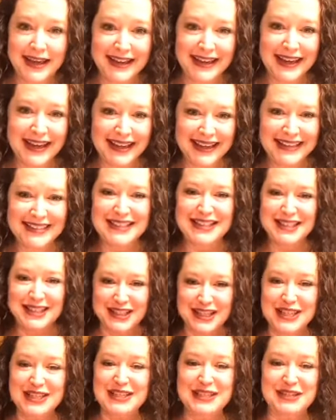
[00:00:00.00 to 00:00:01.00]
it's
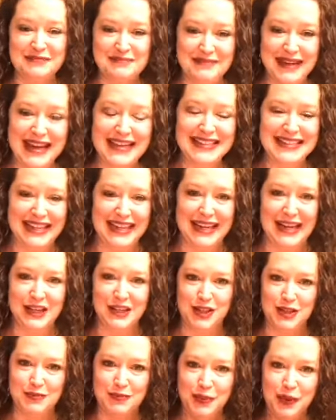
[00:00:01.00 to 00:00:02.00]
just amazing and it
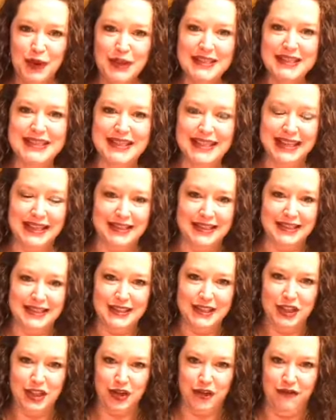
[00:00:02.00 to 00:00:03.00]
just puts things in
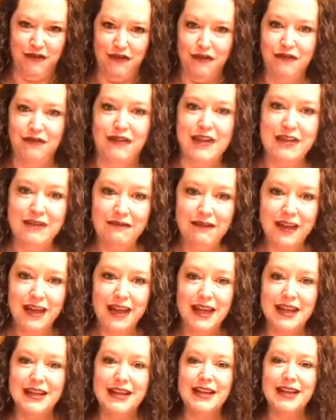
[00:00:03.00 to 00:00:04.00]
such a
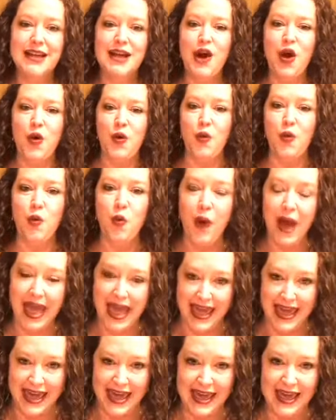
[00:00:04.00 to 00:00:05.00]
vivid
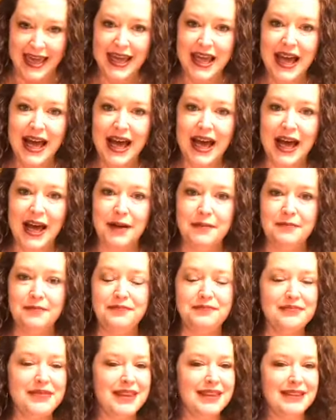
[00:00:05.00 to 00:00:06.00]
way.
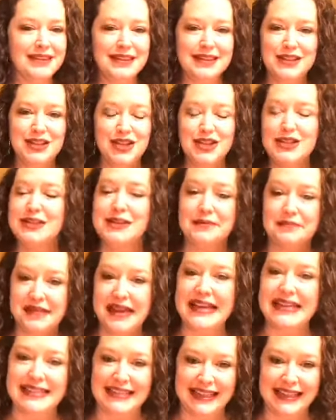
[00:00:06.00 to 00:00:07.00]
Um, it's just
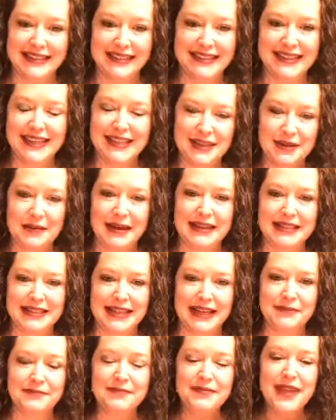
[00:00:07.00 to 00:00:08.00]
amazing. It's
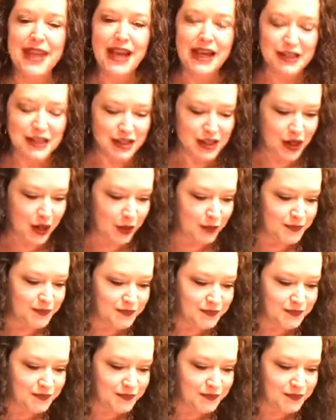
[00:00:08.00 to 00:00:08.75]
amazing. So